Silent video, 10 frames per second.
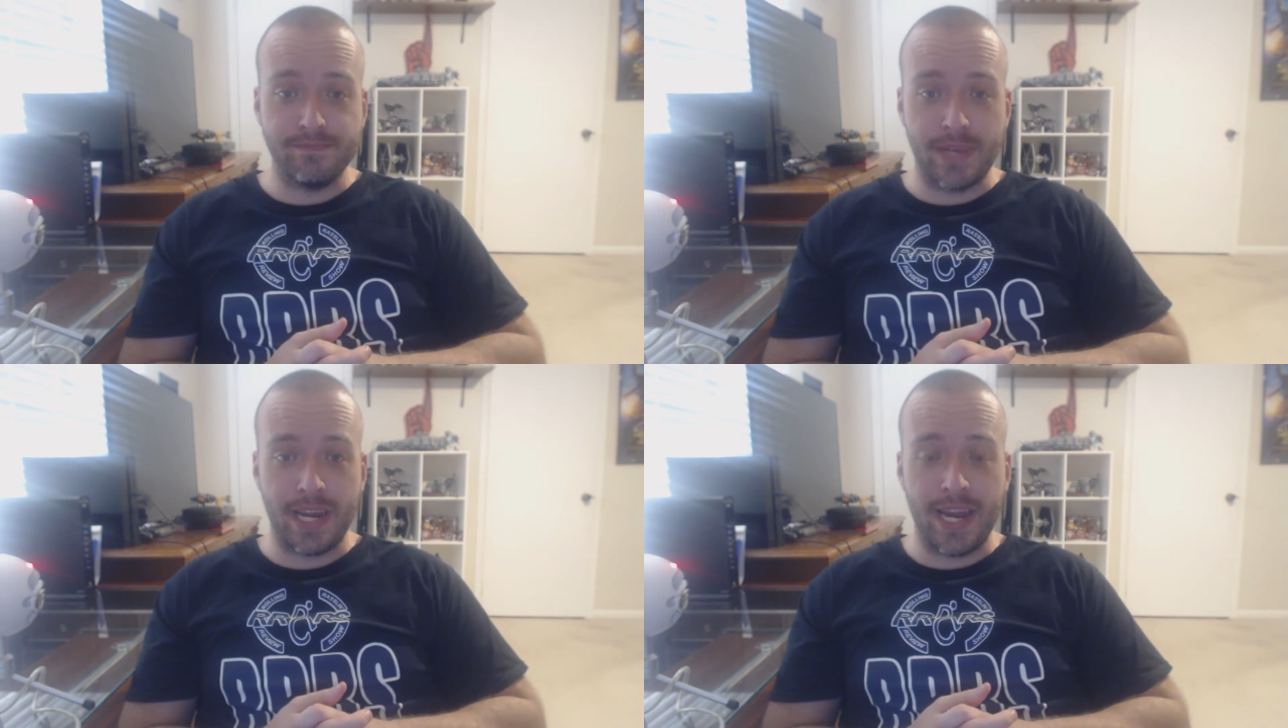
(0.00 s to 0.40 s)

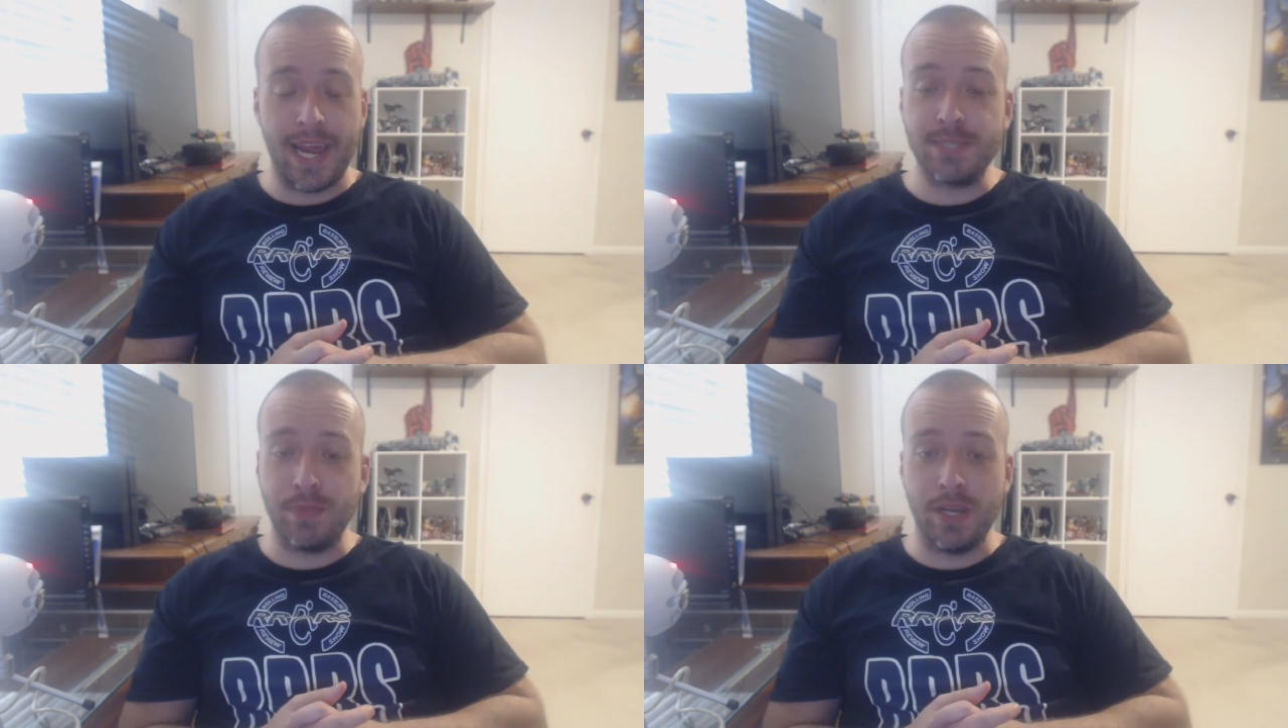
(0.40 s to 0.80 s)
and it
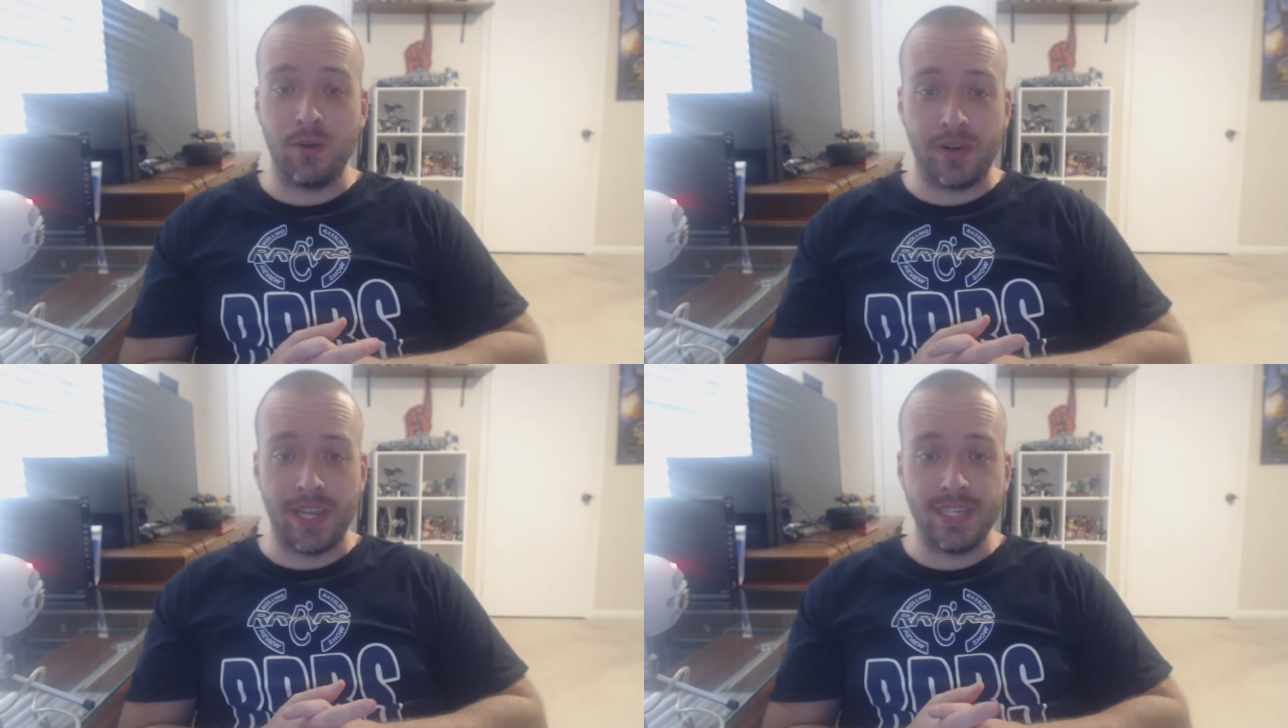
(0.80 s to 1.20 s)
has been
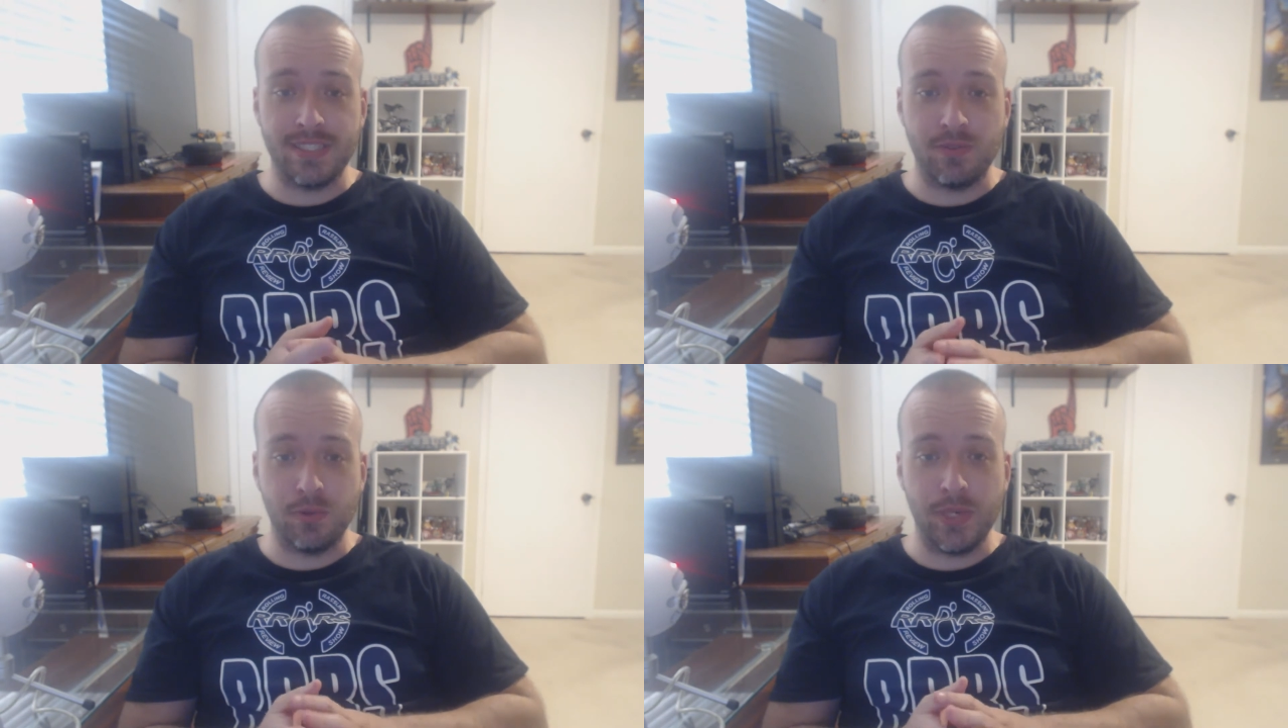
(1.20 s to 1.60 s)
over the last
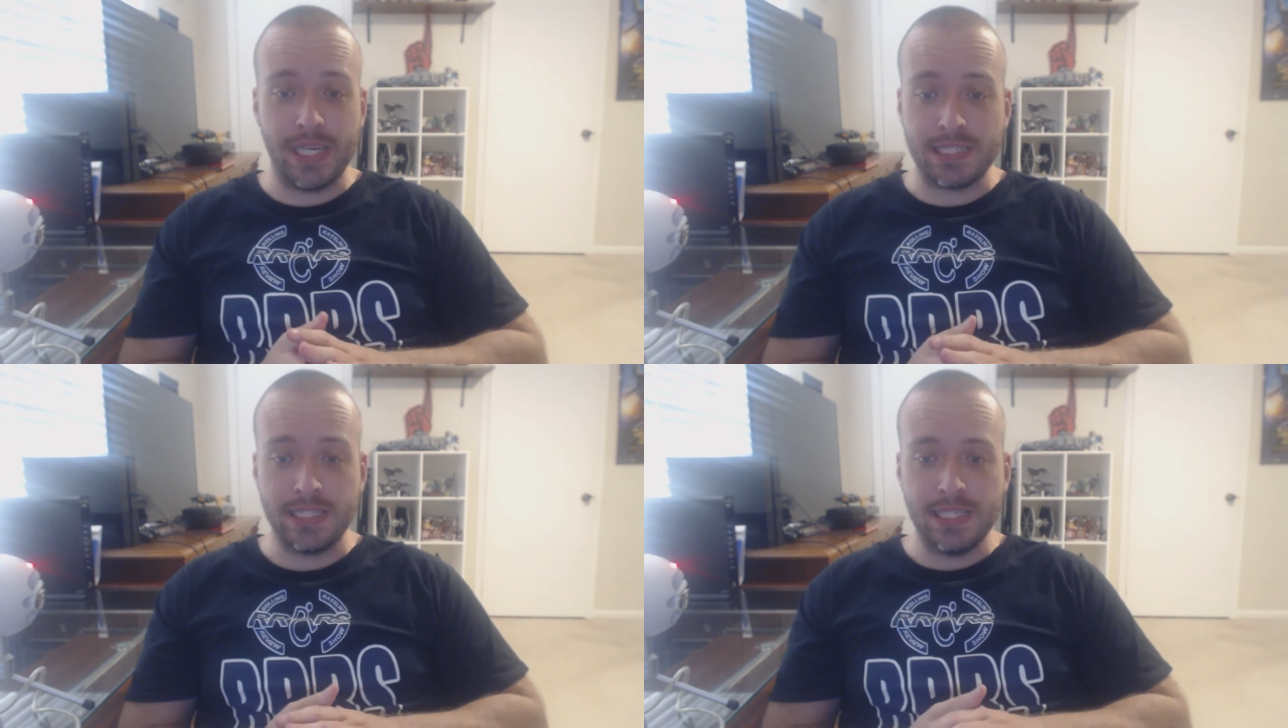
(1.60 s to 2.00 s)
several
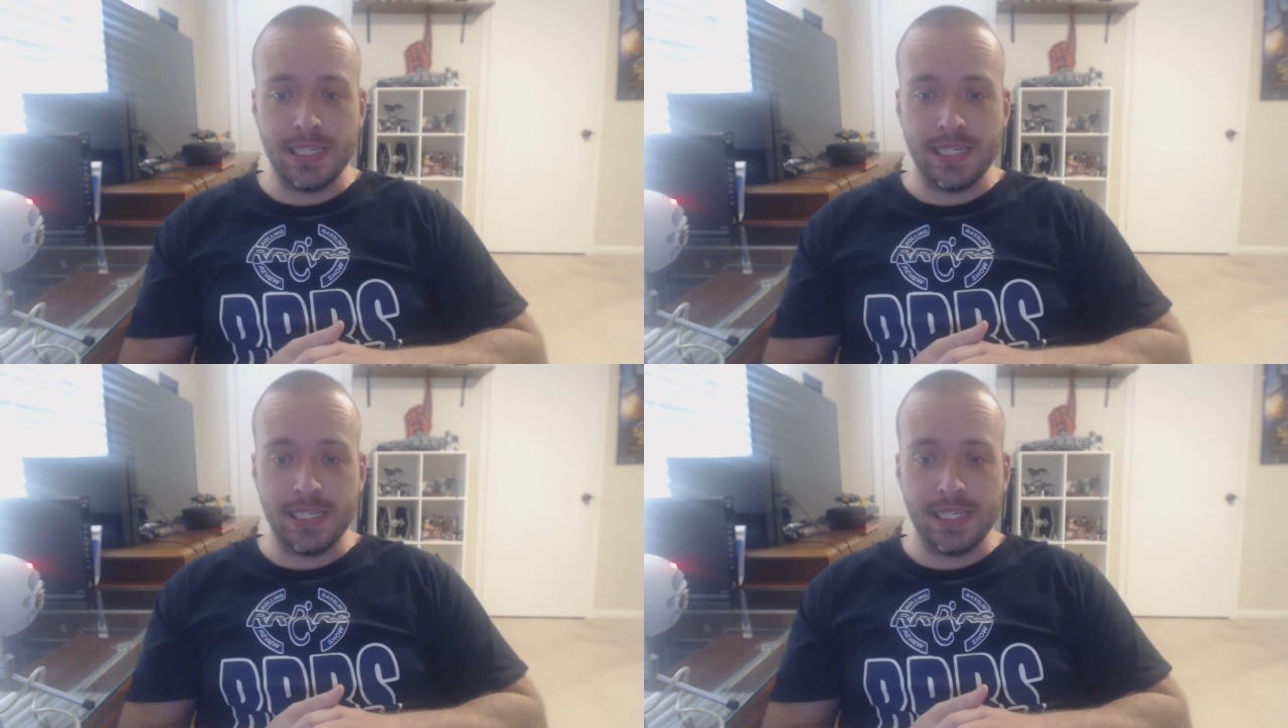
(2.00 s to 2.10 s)
weeks.